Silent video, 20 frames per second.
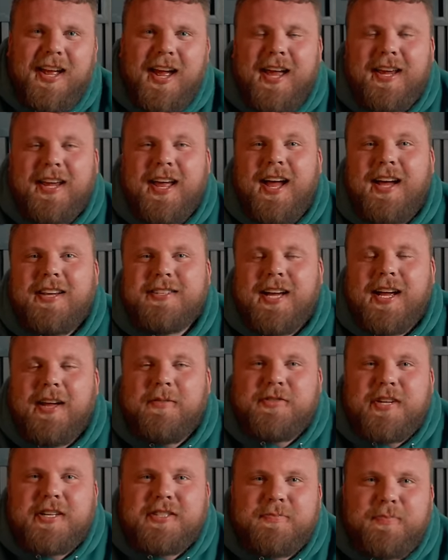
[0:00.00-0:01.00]
Hey guys, I
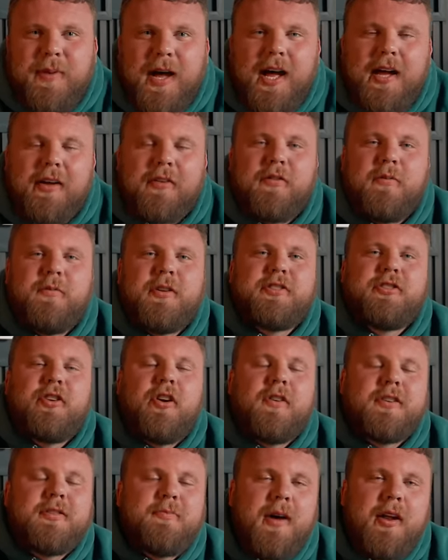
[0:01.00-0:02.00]
am just back from the
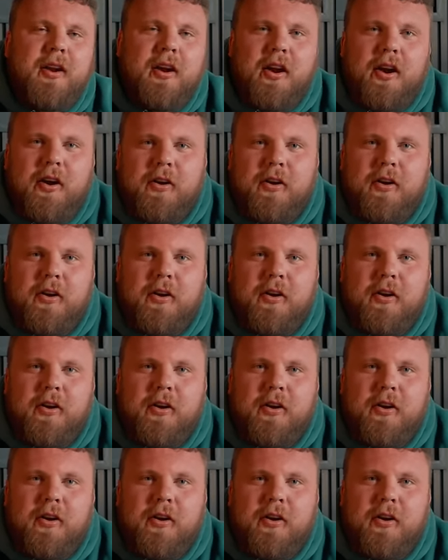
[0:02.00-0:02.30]
strongest man on